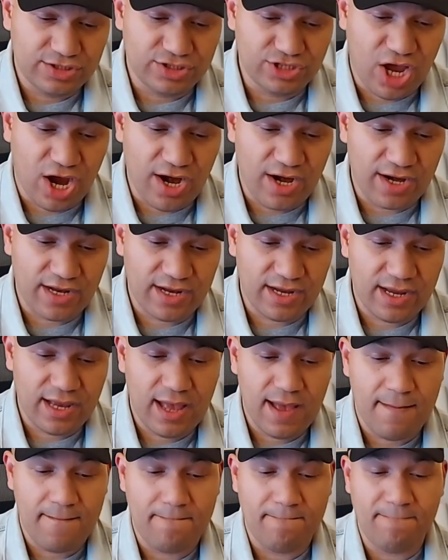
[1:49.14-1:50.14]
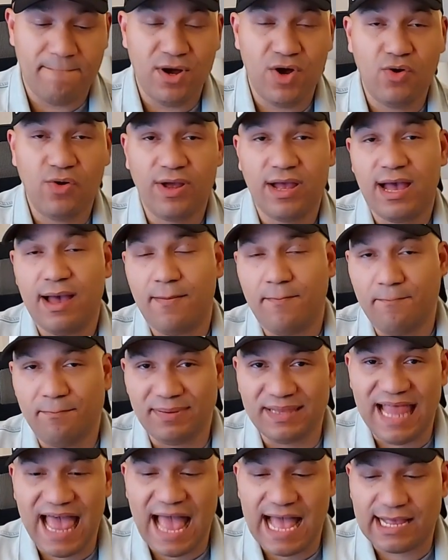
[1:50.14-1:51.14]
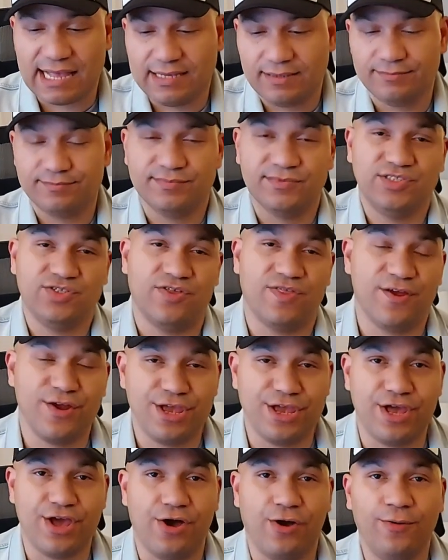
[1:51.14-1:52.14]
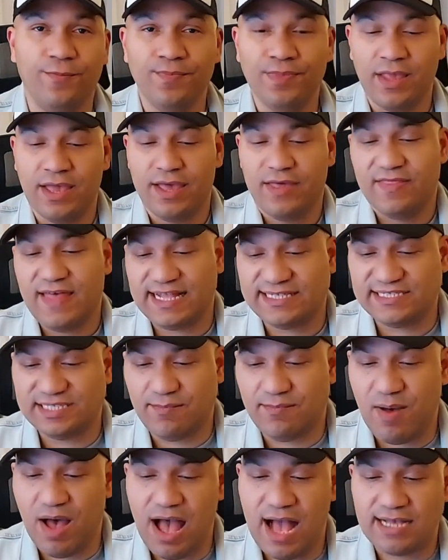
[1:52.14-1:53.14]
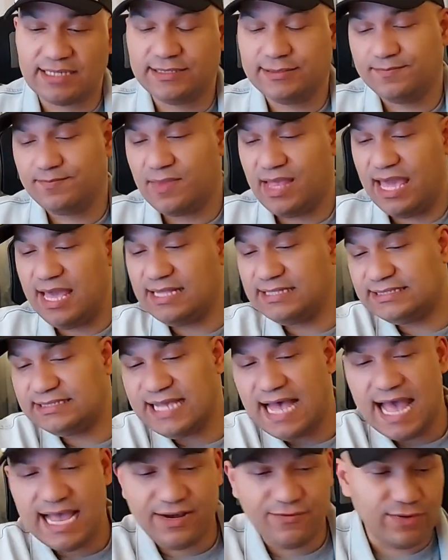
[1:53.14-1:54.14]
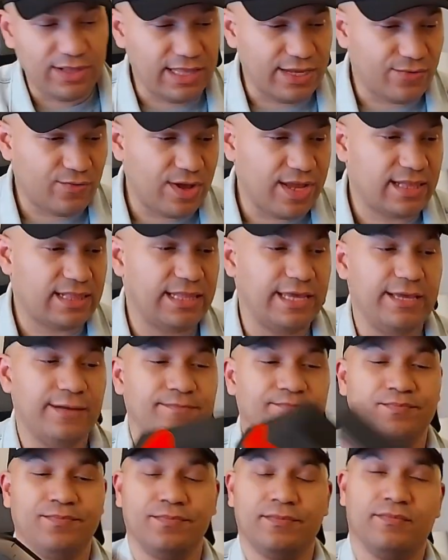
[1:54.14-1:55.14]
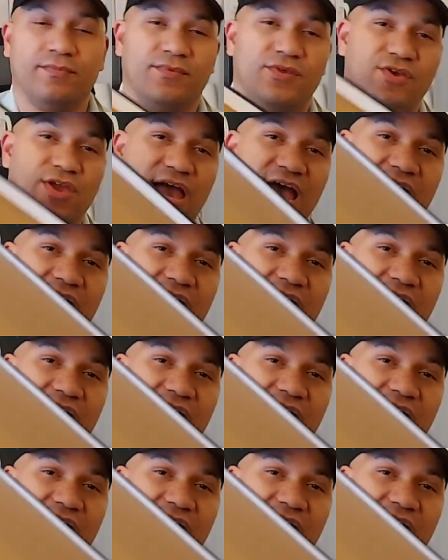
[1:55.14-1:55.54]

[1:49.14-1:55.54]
Dark Mocha Black. So there you go. That's the box. Inside, really quickly, you